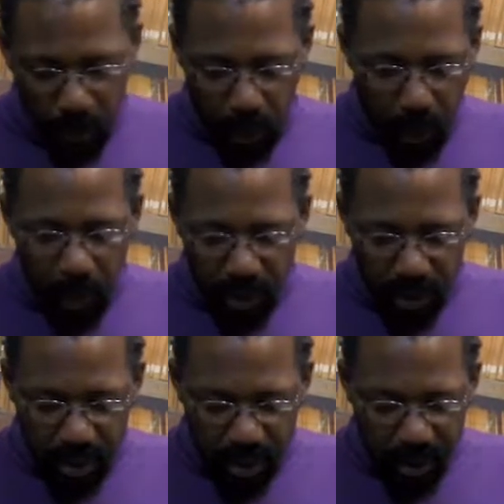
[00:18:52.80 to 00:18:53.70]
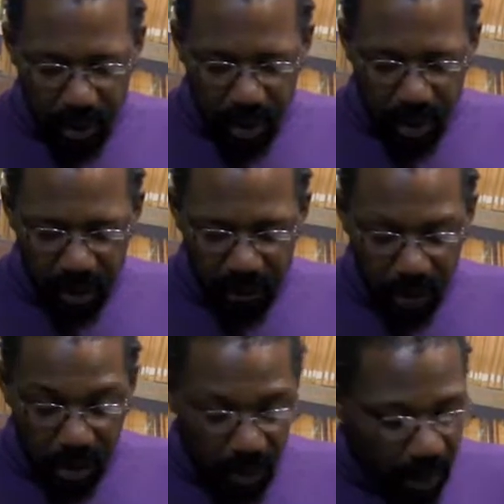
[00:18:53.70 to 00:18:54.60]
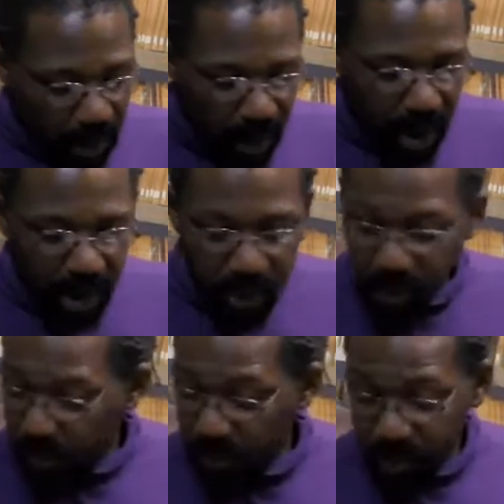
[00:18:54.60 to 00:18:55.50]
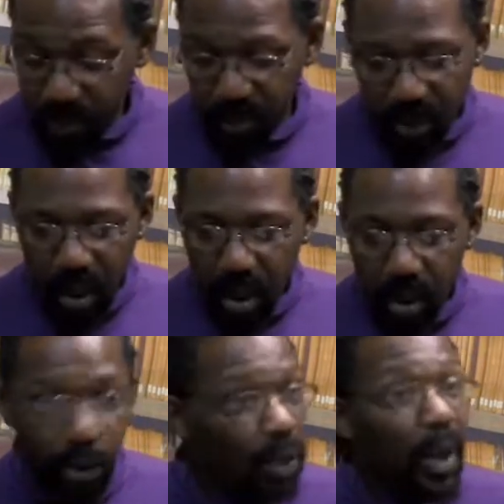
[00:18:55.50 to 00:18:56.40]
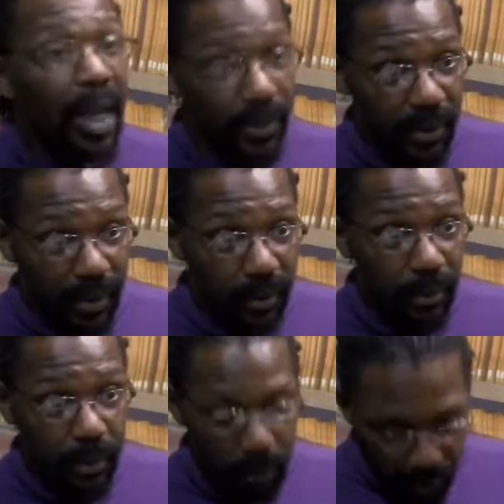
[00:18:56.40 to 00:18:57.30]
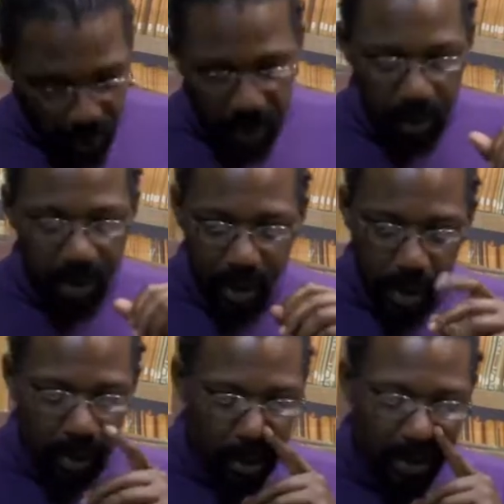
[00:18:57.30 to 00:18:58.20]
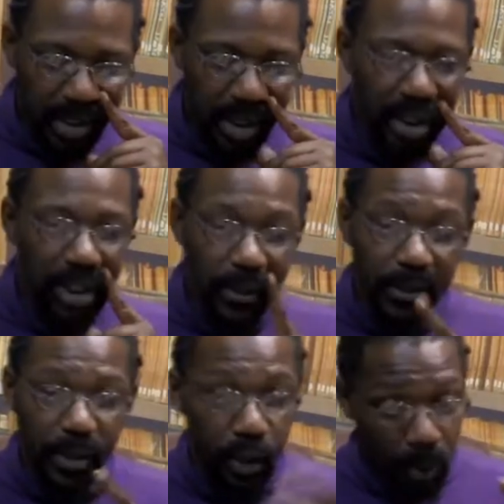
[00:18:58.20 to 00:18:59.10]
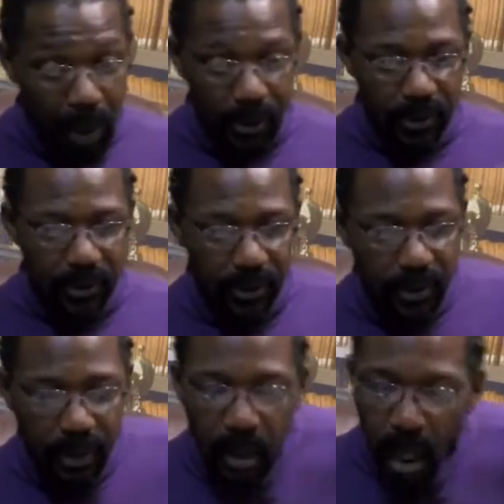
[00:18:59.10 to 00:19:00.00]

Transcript: what's the term I'm looking for? We're going to get into details, uh, nuance, nuance. Yeah, some of the some of the details and the nuances and